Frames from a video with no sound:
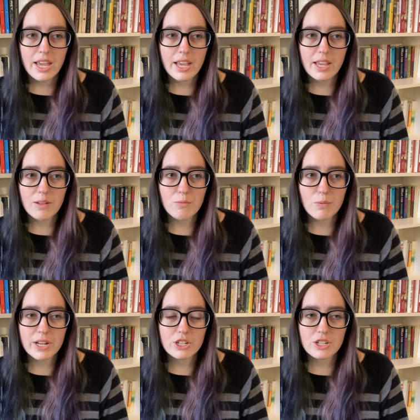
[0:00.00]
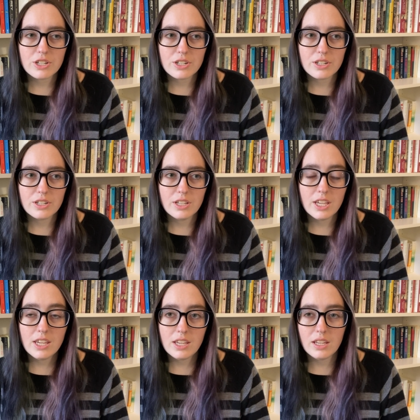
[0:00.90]
in which
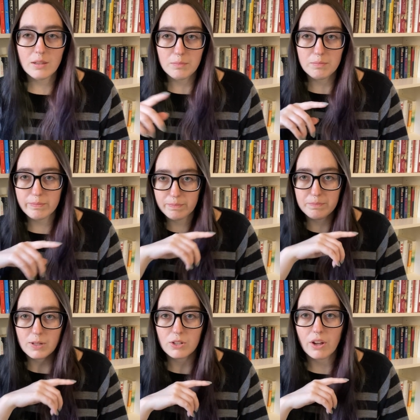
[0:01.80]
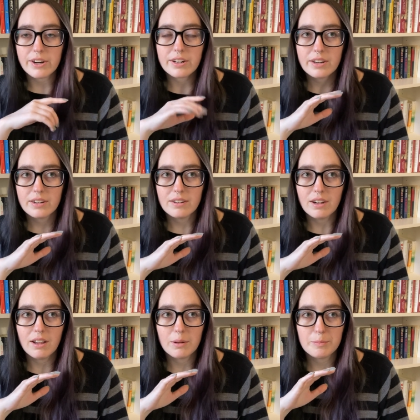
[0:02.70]
he, Clark,
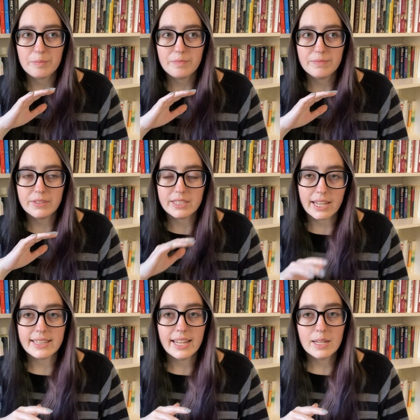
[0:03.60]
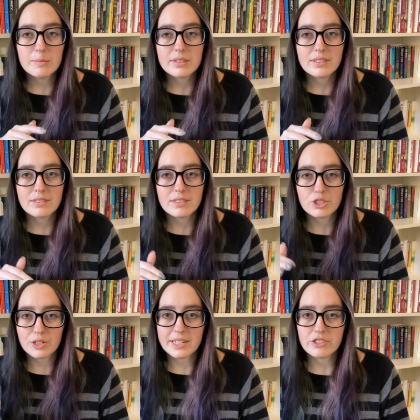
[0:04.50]
um, dead named the
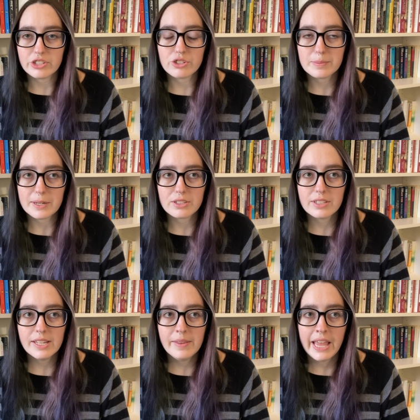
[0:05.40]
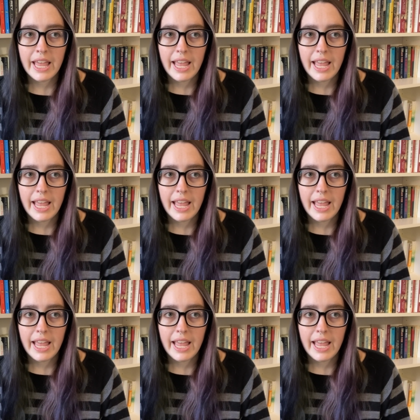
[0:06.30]
transgender person.